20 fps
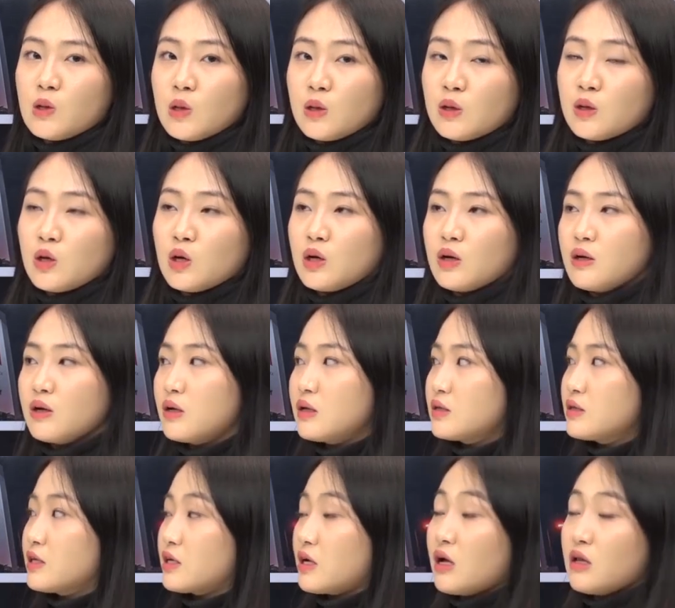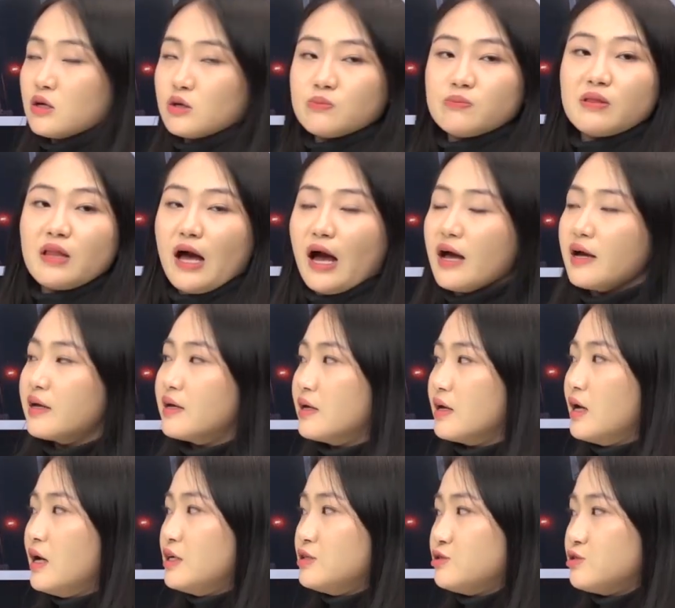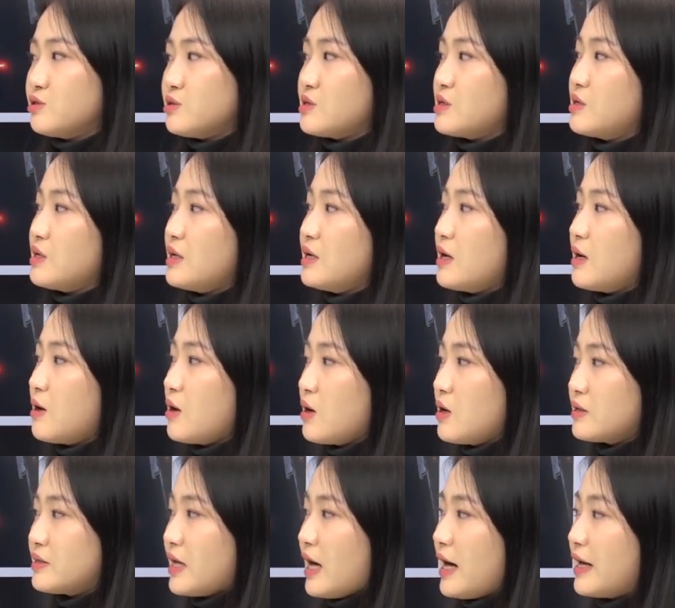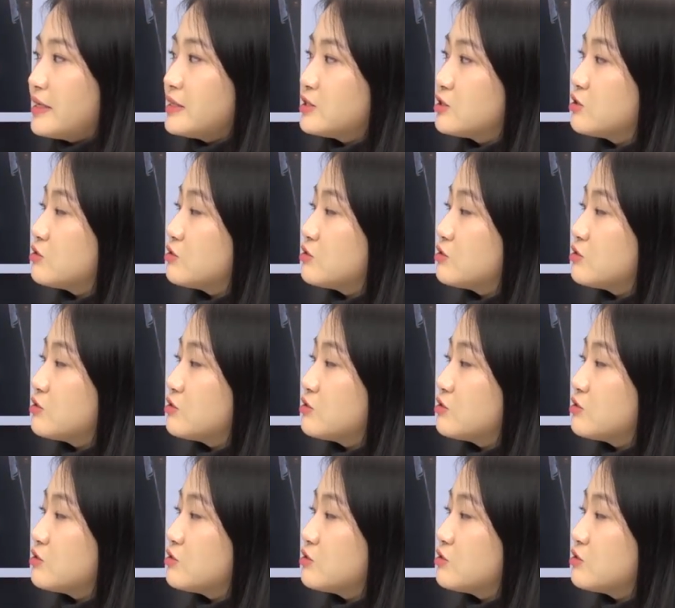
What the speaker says: or the color black usually ties